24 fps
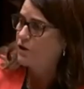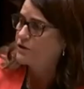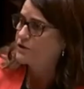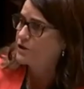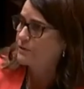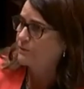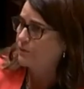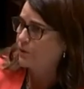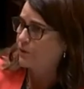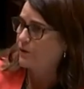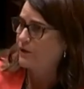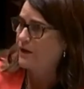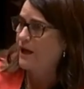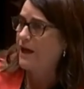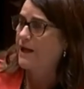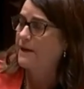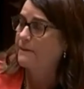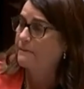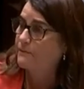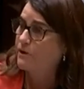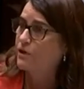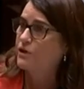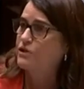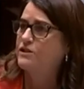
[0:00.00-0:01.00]
to put an
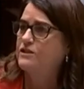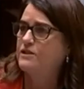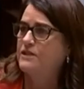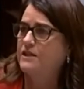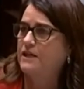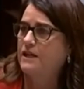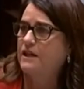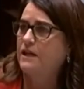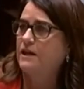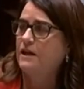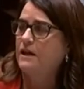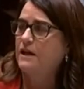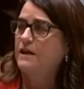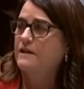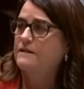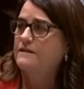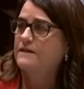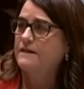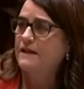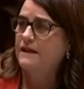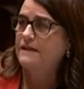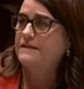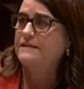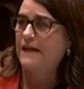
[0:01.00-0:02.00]
emergency
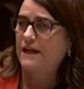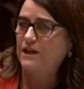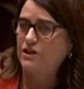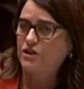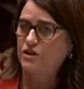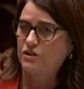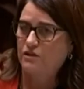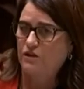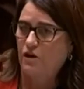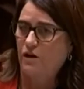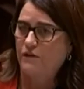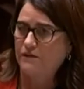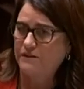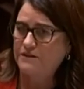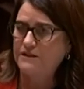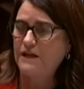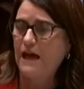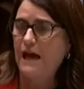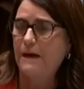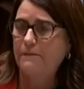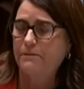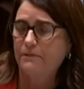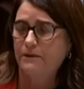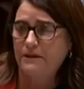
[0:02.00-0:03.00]
C-section on the
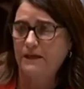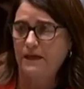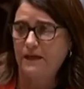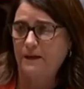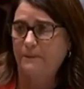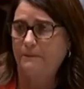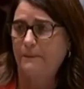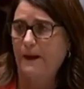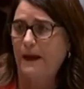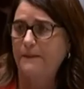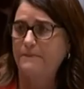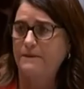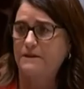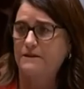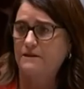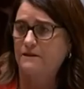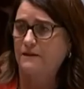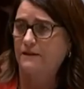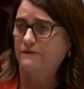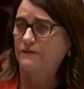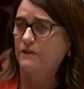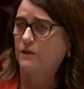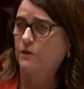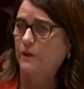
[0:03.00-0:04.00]
table and get a baby
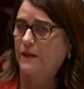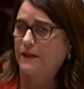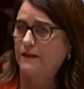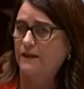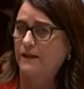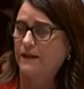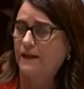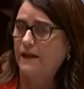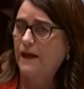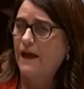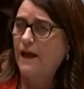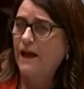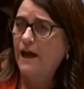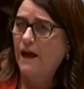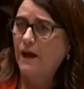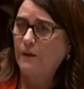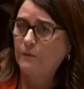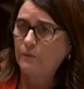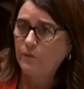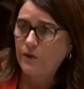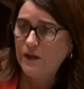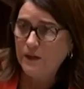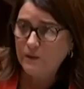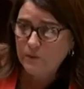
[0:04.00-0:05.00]
delivered quickly.
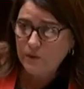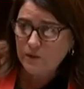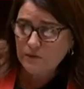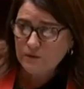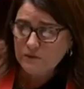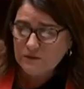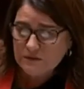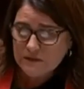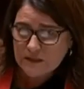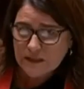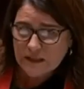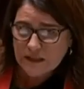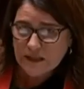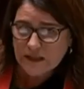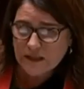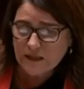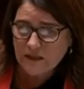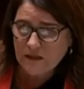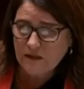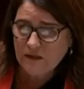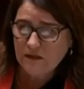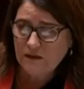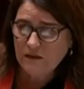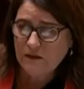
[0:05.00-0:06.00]
And we will
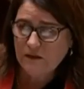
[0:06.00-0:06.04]
see